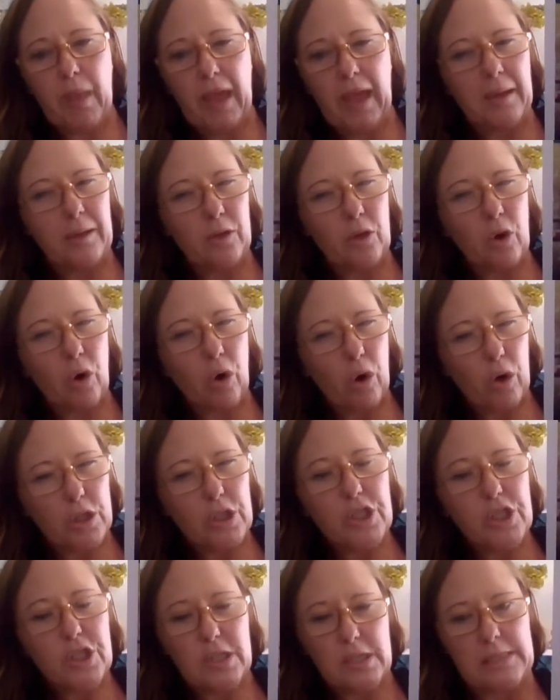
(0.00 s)
and
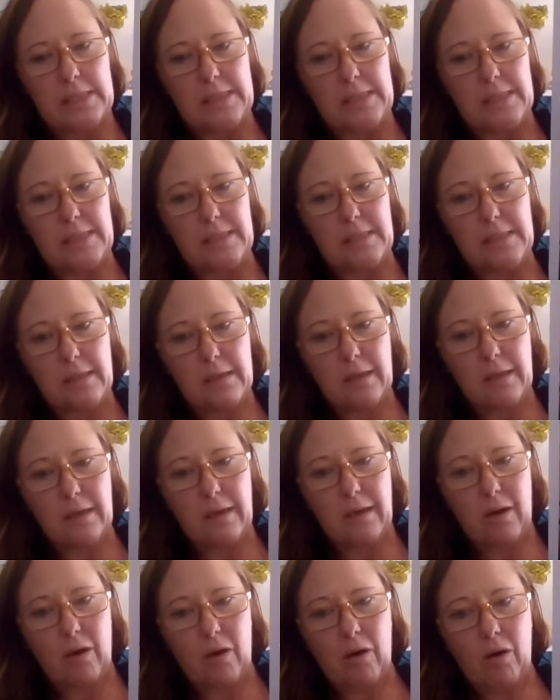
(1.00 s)
conscious
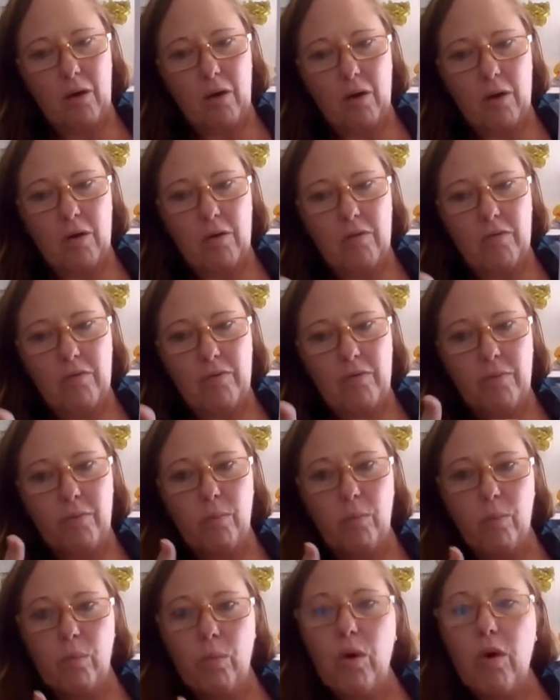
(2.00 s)
of
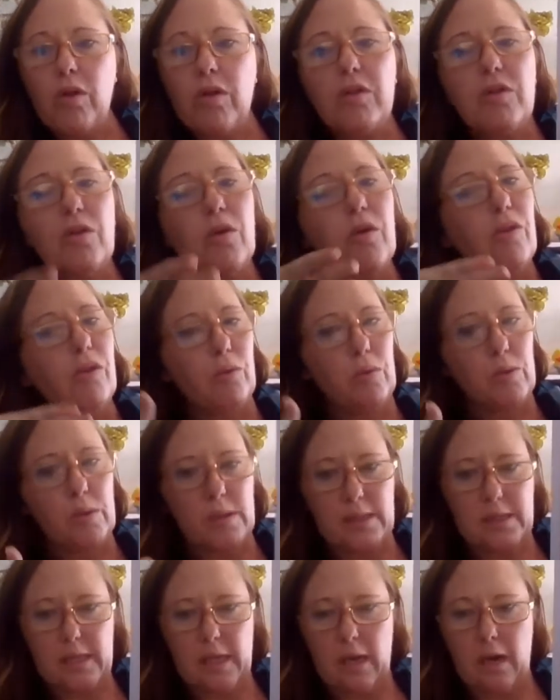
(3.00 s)
what your
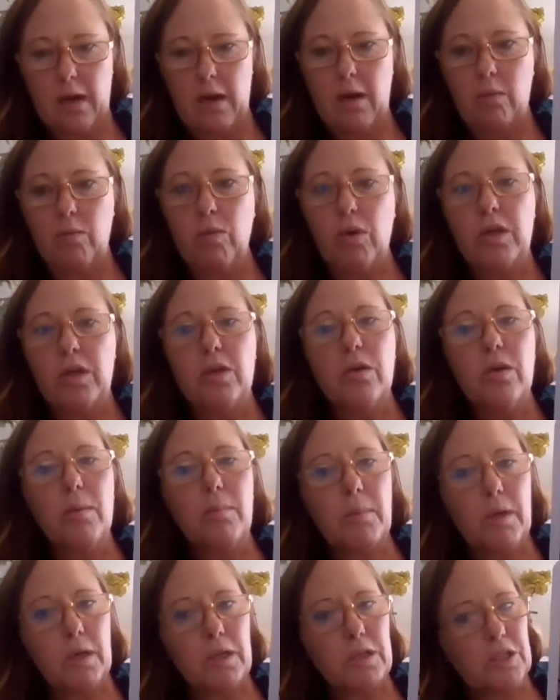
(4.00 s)
thoughts are, what your
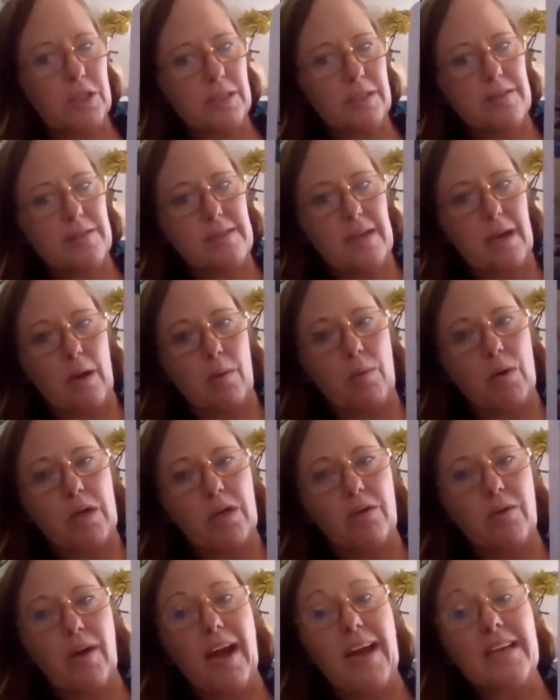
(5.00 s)
emotions are,
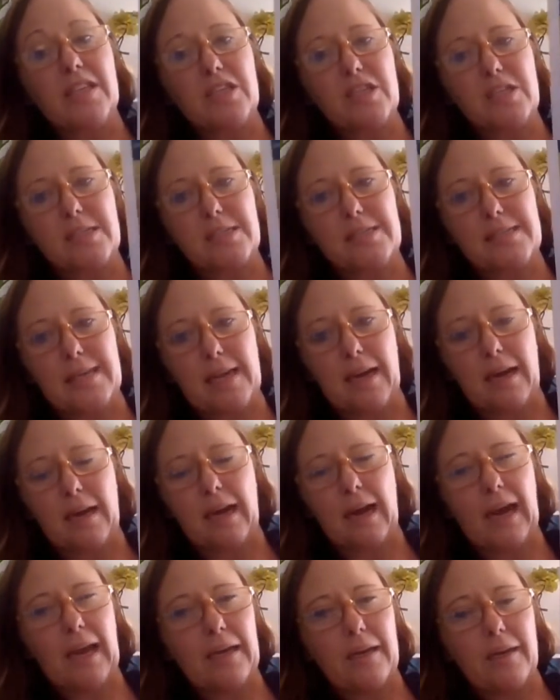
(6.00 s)
what your actions
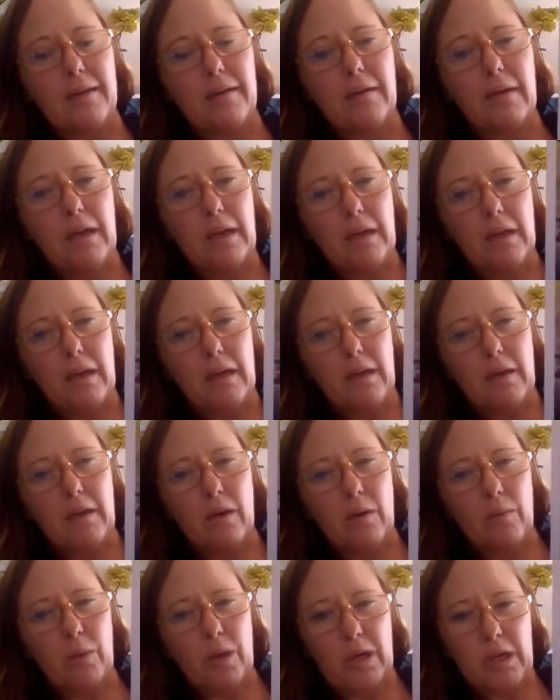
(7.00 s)
are. And
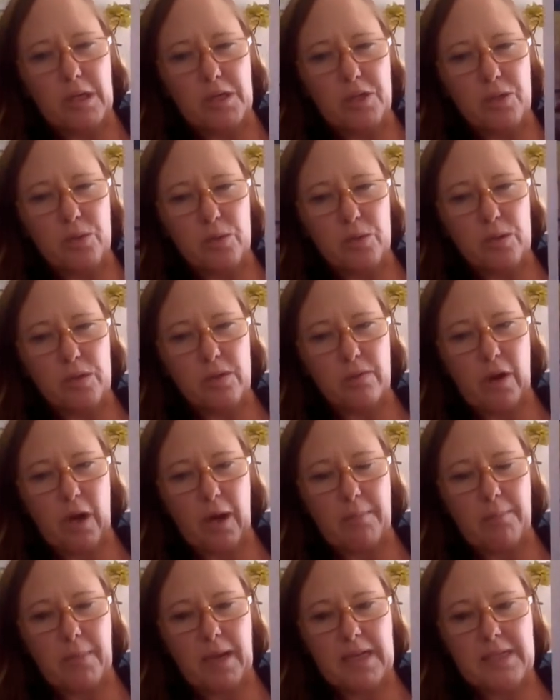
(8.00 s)
you know, when I talk
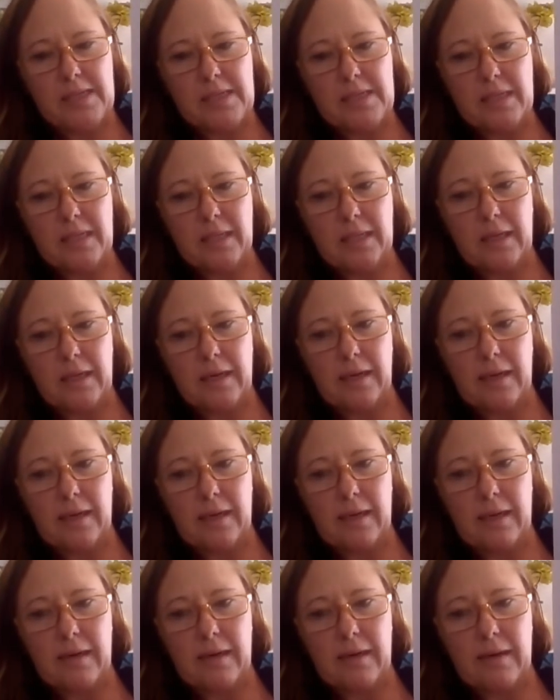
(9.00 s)
divine
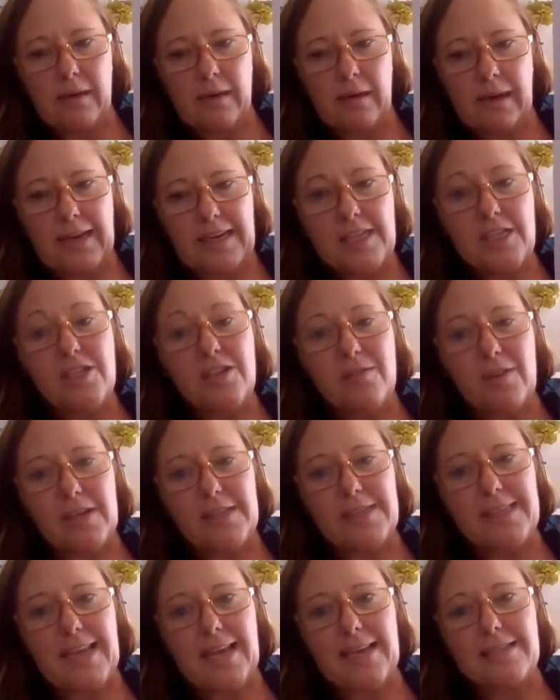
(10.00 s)
masculine, each of
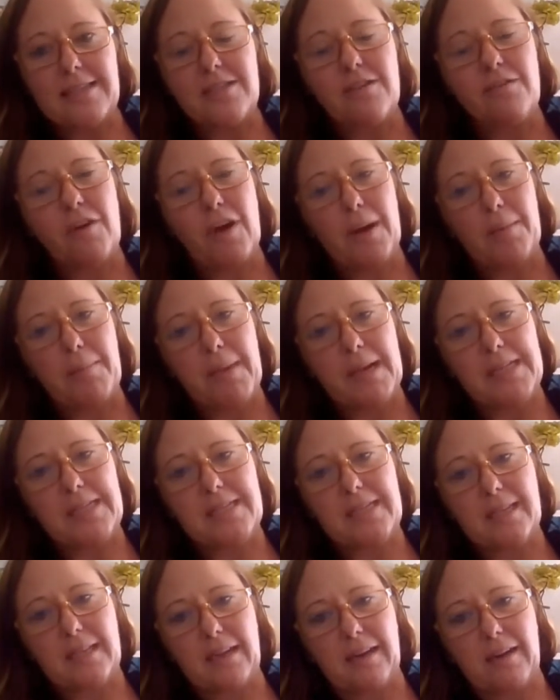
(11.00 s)
us has divine
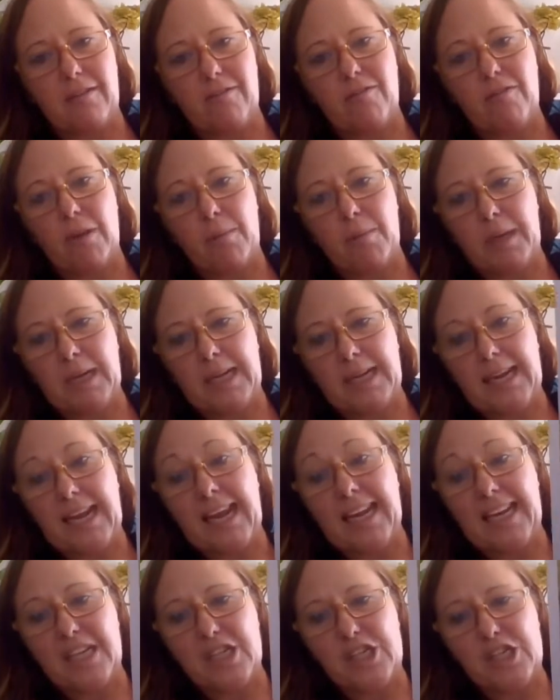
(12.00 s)
masculine and feminine
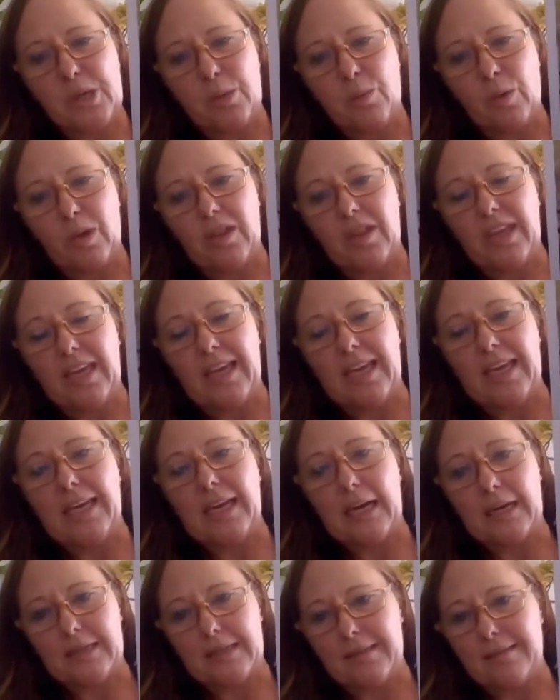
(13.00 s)
energy
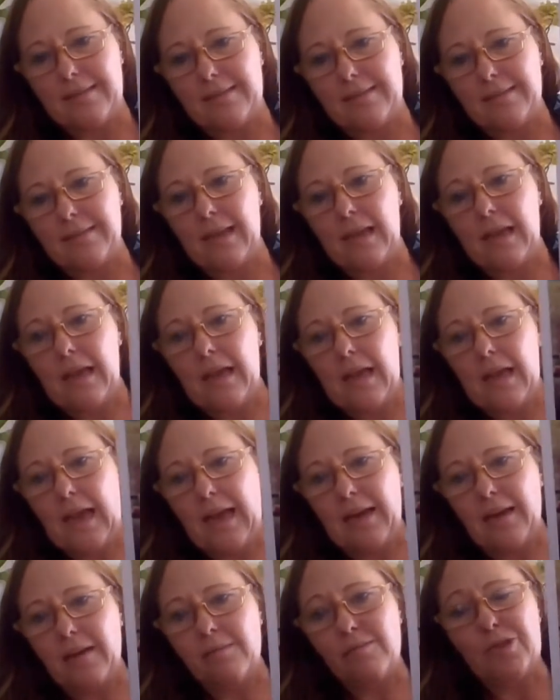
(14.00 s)
within us,
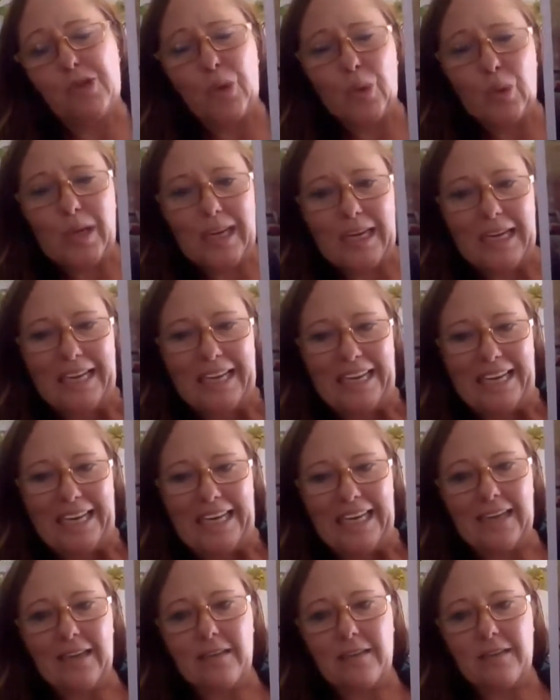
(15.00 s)
and I'm talking
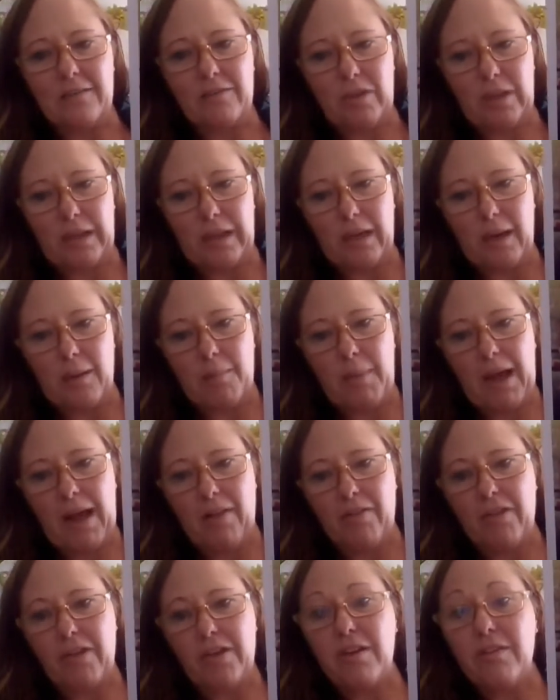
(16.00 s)
collectively
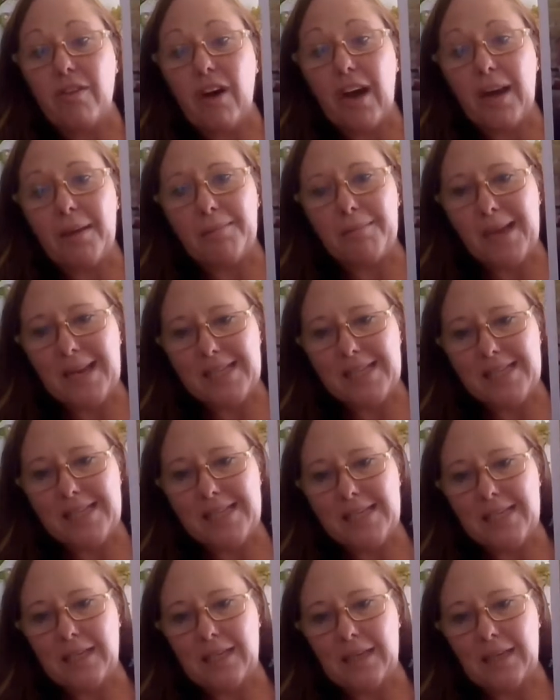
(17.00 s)
about the divine
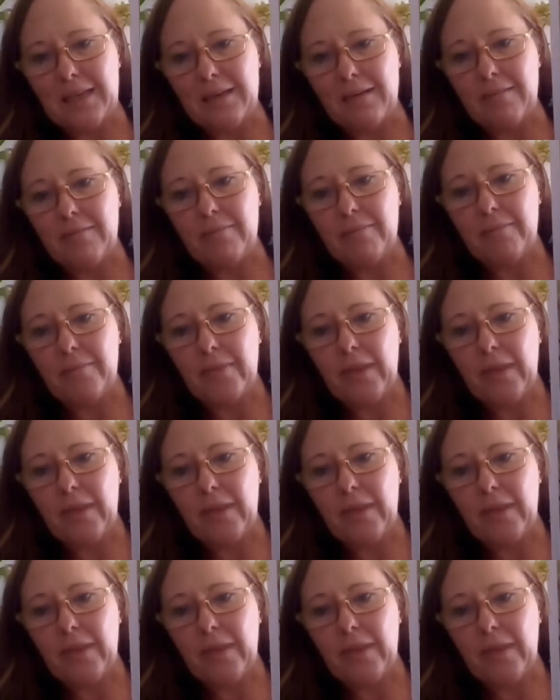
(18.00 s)
masculine.